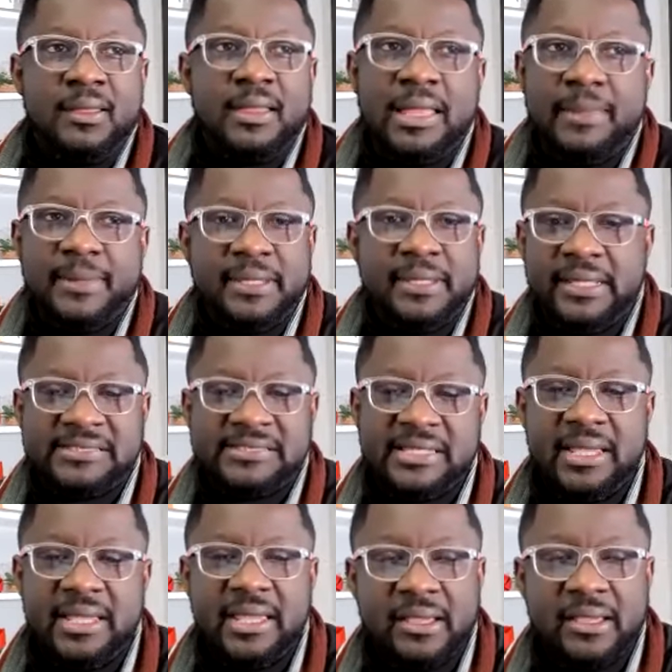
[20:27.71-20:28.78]
I mean, it's
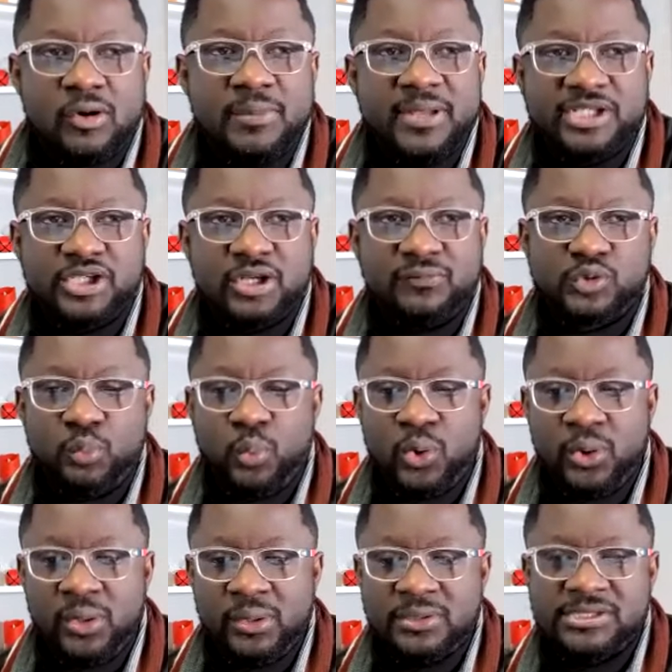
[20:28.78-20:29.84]
a combination of two
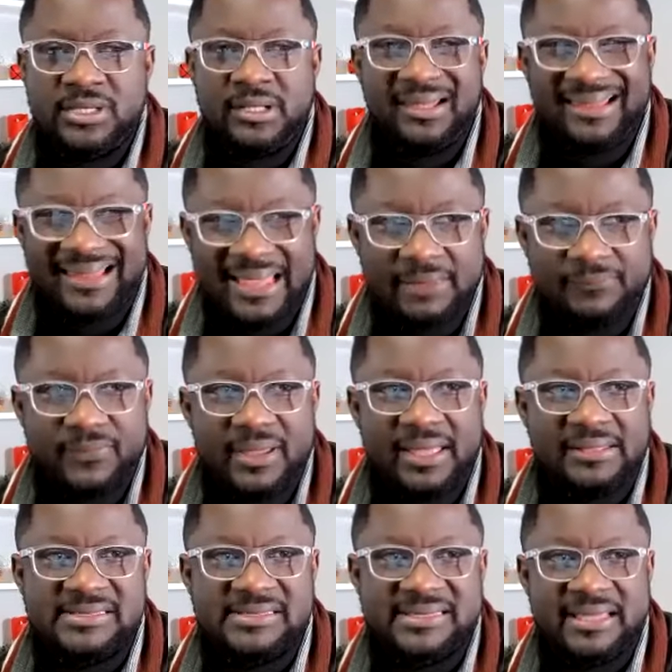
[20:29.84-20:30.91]
words, life
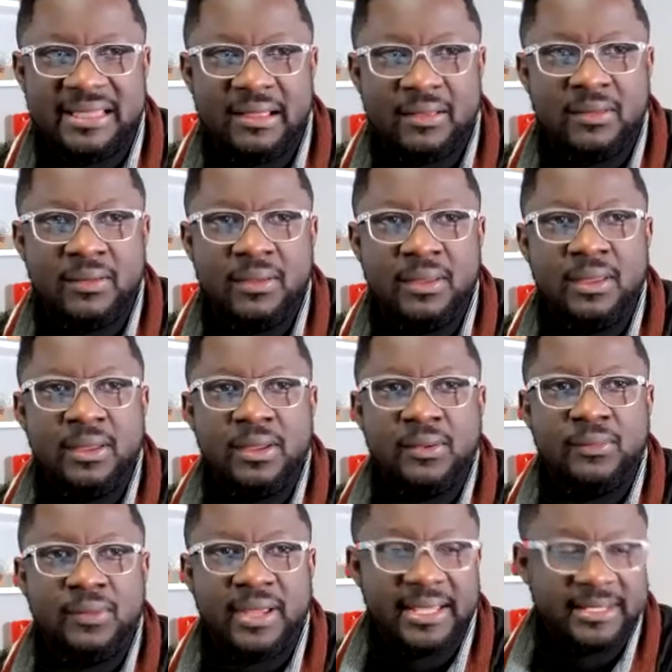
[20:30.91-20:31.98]
and style,
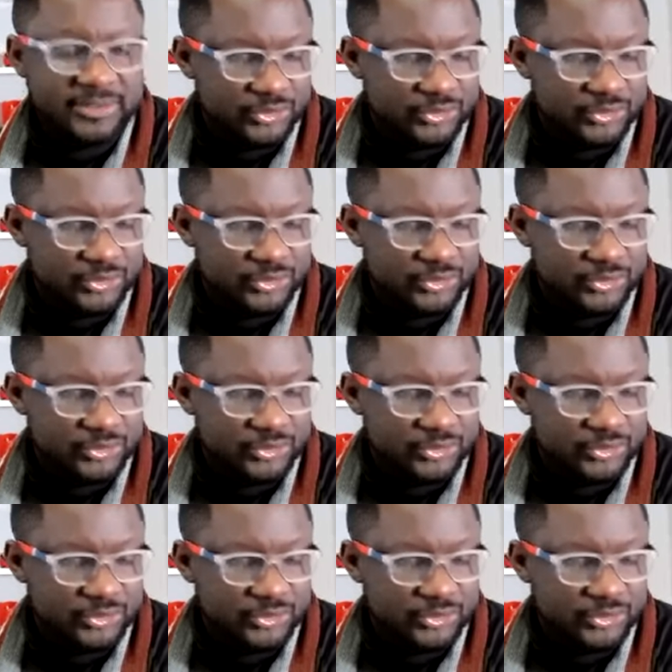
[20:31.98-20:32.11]
right?